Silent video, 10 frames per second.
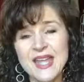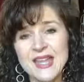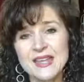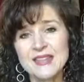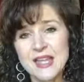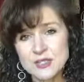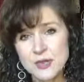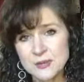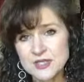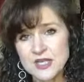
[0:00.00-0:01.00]
And that's
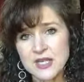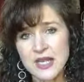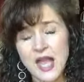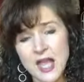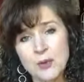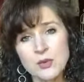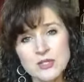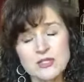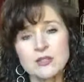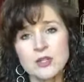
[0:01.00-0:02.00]
what I'm studying. I
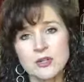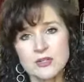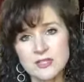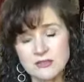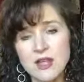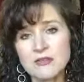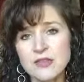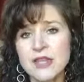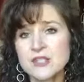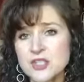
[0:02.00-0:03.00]
want to learn to love
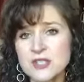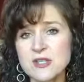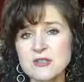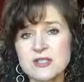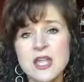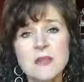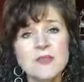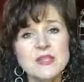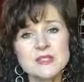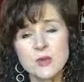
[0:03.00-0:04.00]
like Jesus.
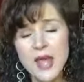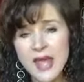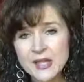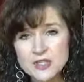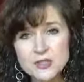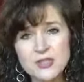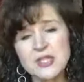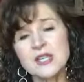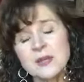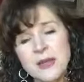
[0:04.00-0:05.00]
And so, as you're
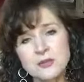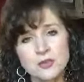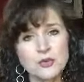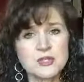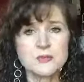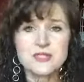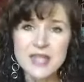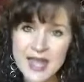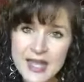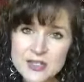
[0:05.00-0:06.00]
thinking about your Christmas,
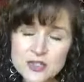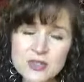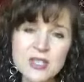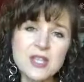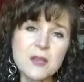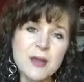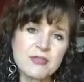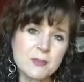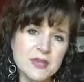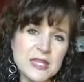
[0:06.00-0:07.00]
as you're thinking
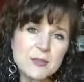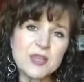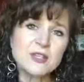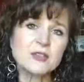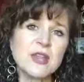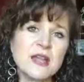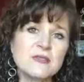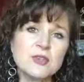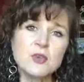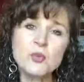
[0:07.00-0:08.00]
about the people in your
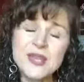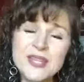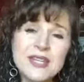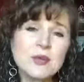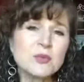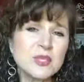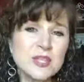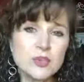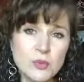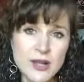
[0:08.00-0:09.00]
life, you know, we can get
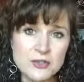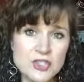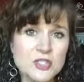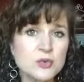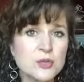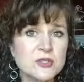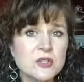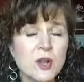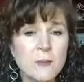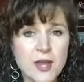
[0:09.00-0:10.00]
really grouchy
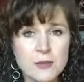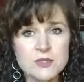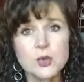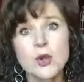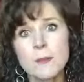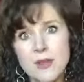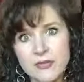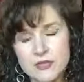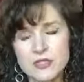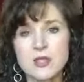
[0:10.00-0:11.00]
towards our moms or our
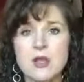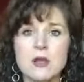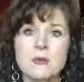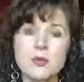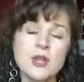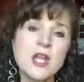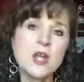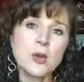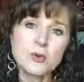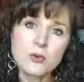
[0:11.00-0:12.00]
mothers in law or,
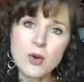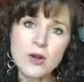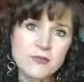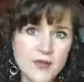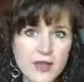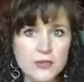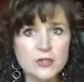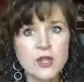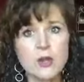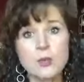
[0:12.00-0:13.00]
or, or, our father
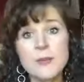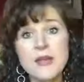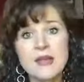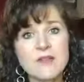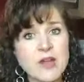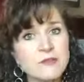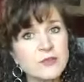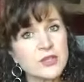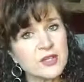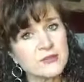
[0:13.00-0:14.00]
in law, or we may have
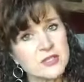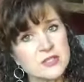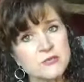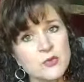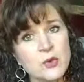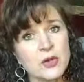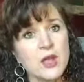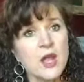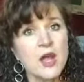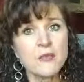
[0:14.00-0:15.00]
unforgiveness for
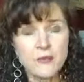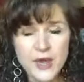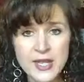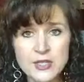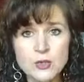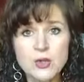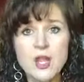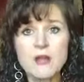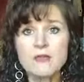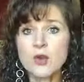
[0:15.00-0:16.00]
a friend or
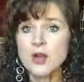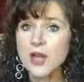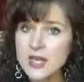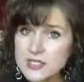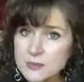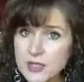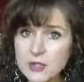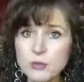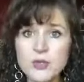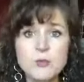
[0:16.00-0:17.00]
for our
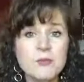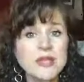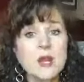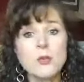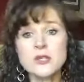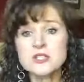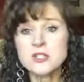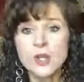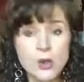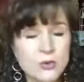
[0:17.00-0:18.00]
husband, or we may not want to
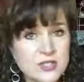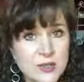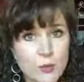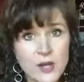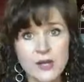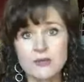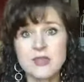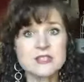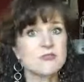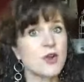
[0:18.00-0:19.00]
go somewhere
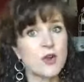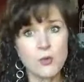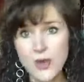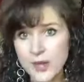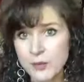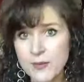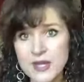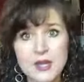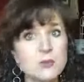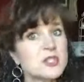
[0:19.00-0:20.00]
that's far away. We
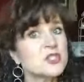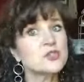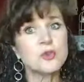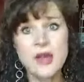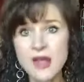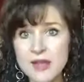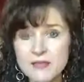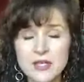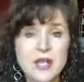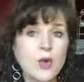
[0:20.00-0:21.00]
may not want to
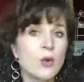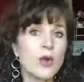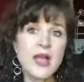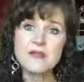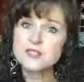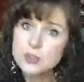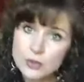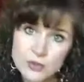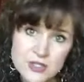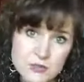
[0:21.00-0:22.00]
drive and or have
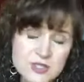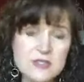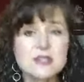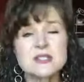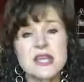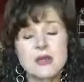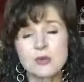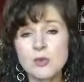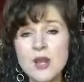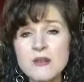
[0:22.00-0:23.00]
two Christmases in town
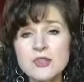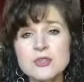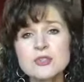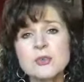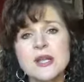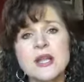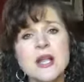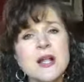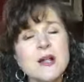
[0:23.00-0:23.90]
or whatever you're doing.